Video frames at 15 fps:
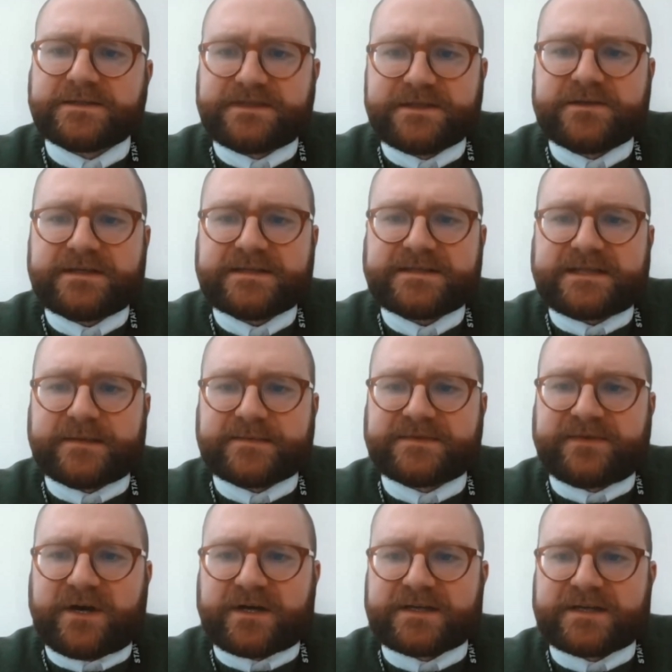So do these
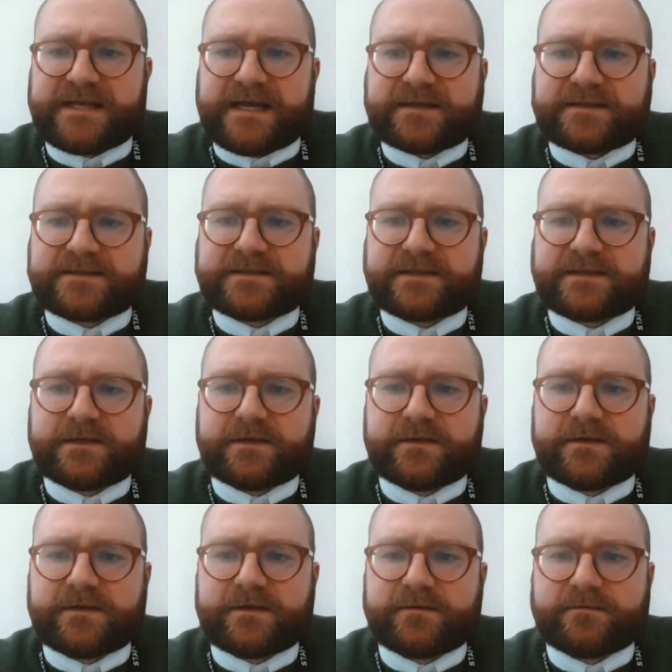types of architects
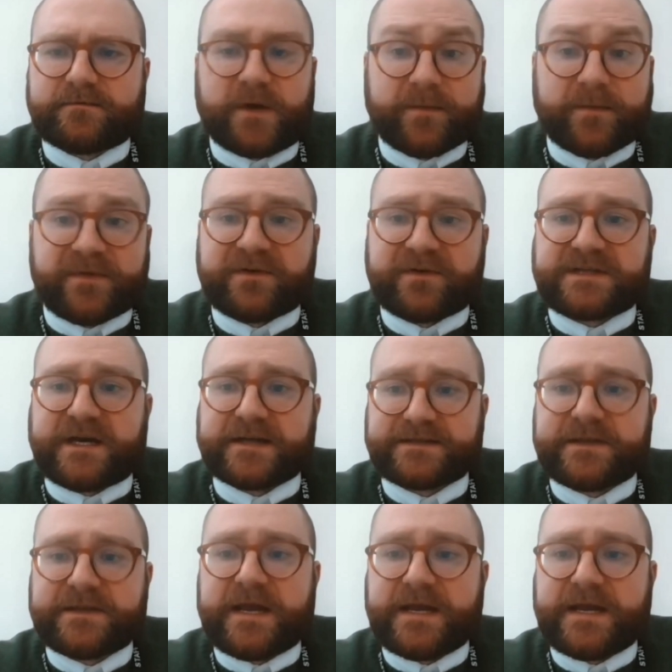who might be retired,
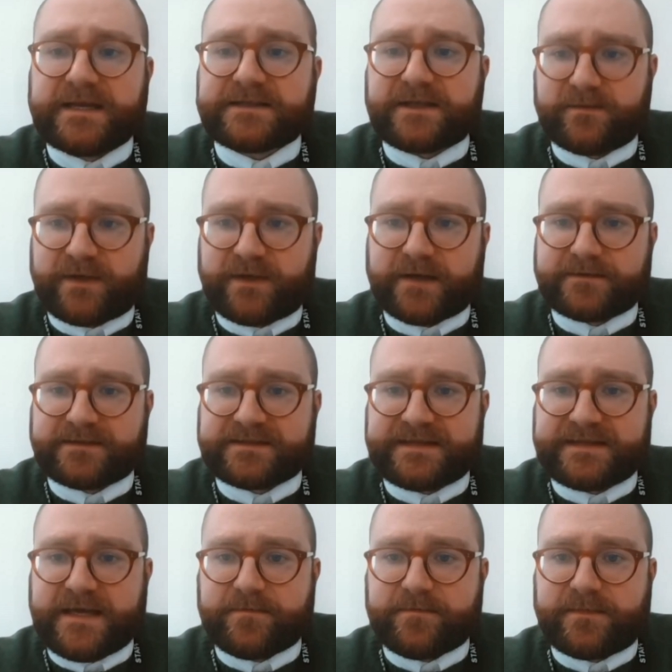do they need to comply with the
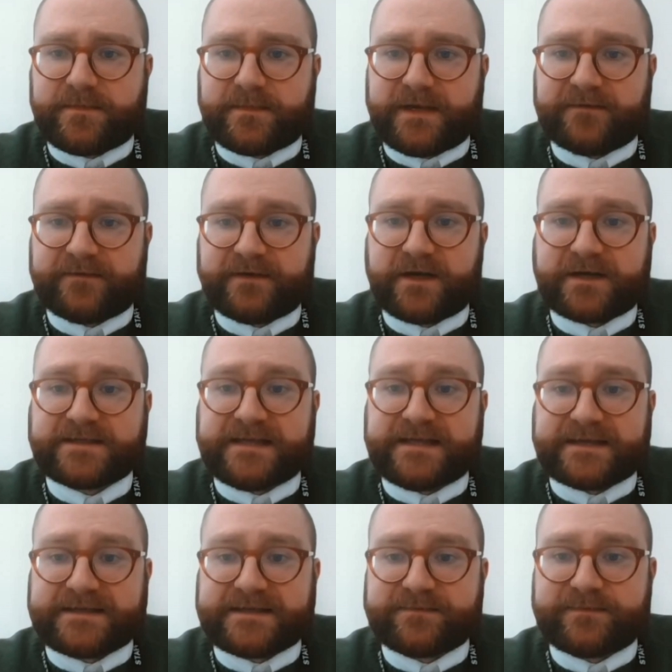scheme? And if an
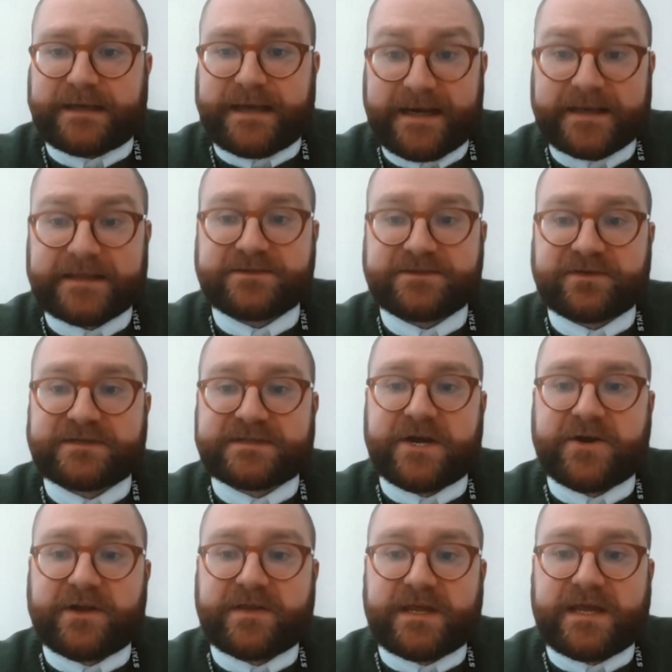architect is planning to
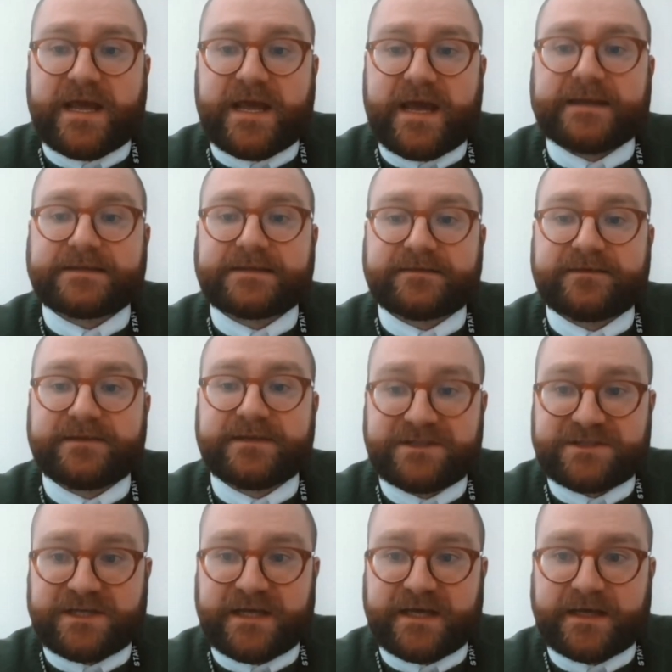retire at the end of
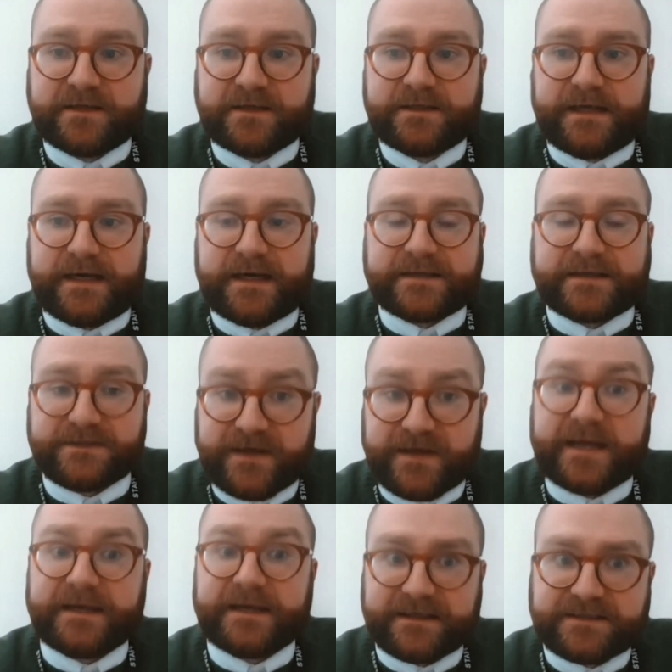this year, do
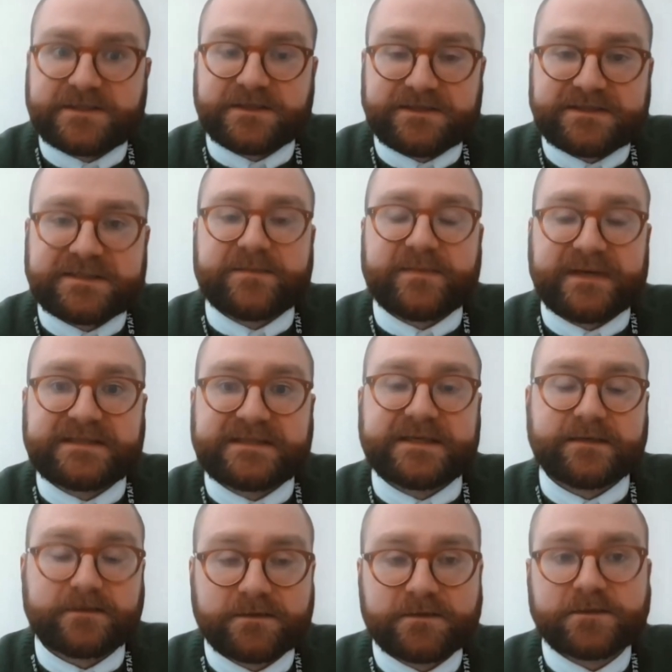they need to do
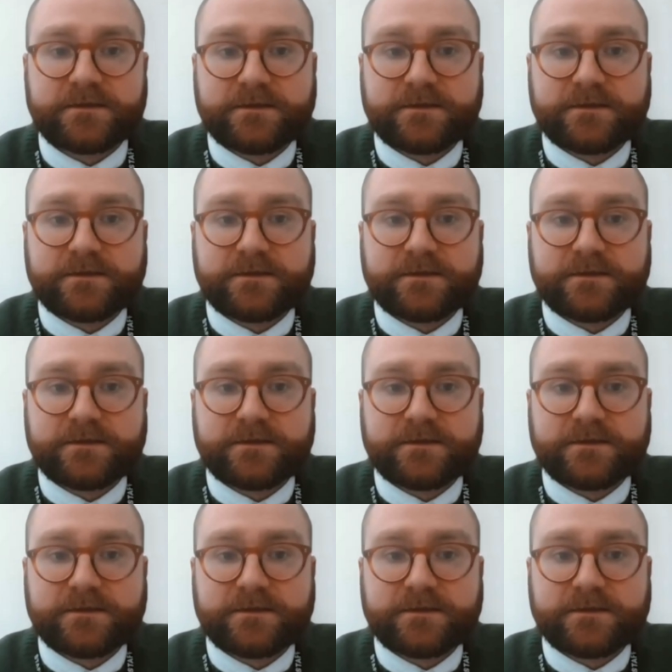CPD?